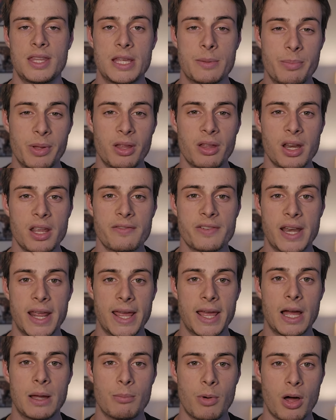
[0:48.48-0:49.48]
The ability of an
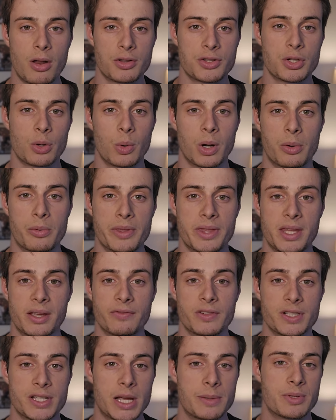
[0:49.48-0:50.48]
AI model to work with
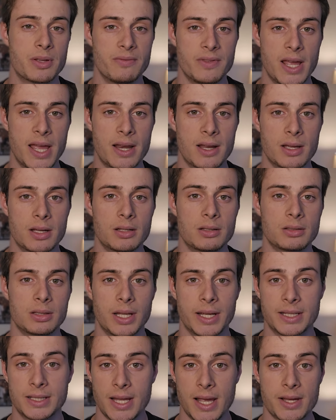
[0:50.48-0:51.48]
different types of data,
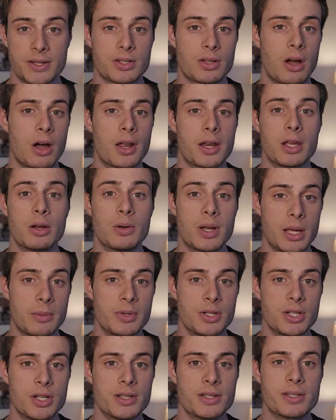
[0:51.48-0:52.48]
like text, audio, and
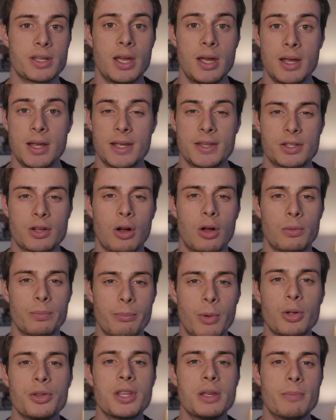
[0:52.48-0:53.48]
images, is called
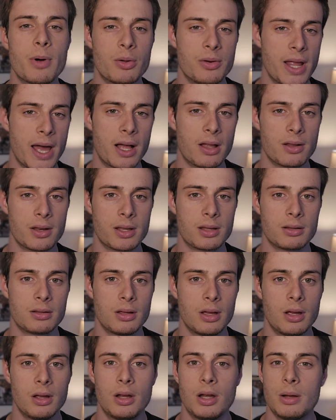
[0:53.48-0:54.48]
multimodality.
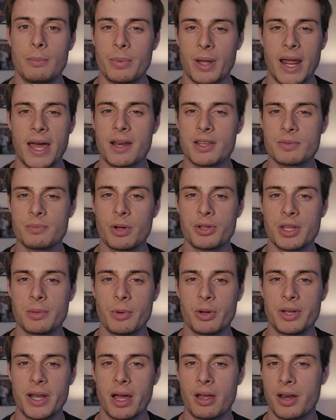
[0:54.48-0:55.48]
But how does
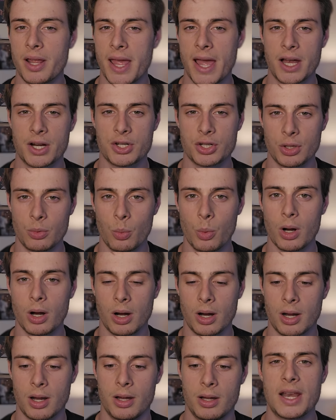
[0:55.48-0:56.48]
multimodality actually
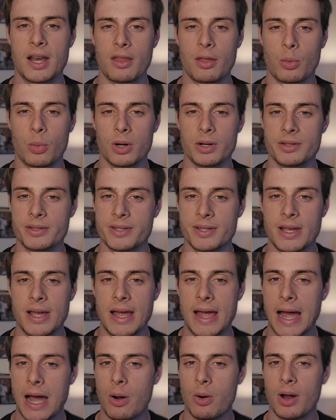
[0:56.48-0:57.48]
work? In other words,
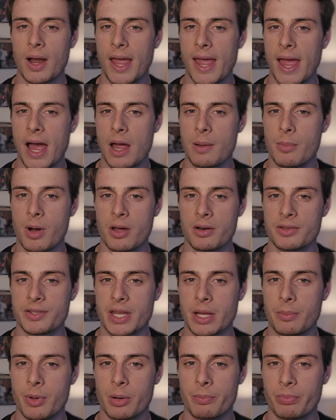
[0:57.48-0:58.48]
how are AI
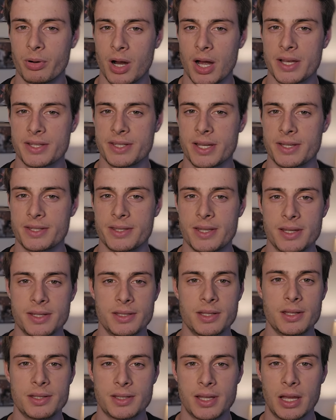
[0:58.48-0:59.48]
models able to process these
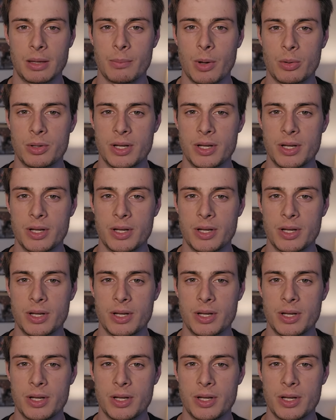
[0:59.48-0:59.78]
distinct